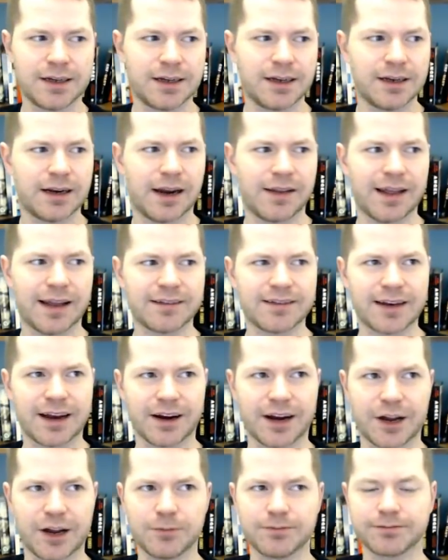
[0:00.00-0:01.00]
In that
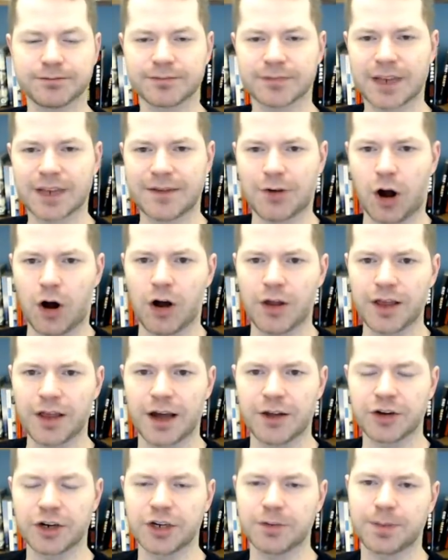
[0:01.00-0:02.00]
scenario, if all the
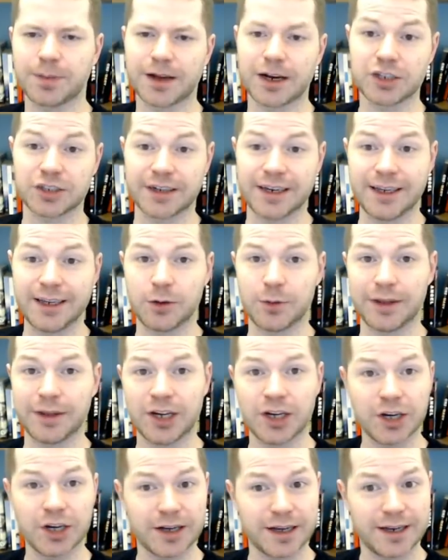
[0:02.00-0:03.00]
other good players are equally
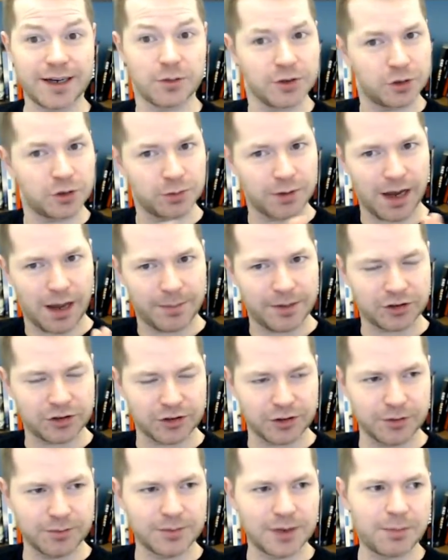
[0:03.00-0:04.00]
good, which will not be
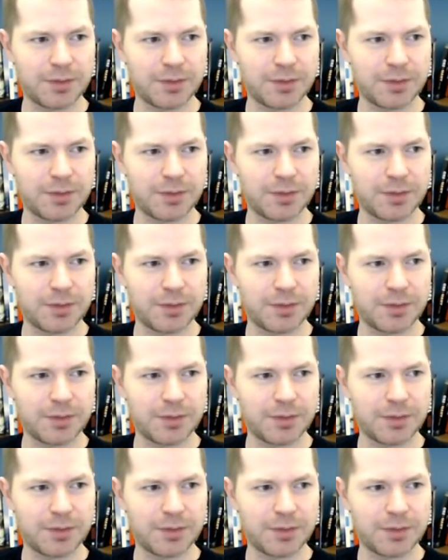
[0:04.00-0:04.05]
true,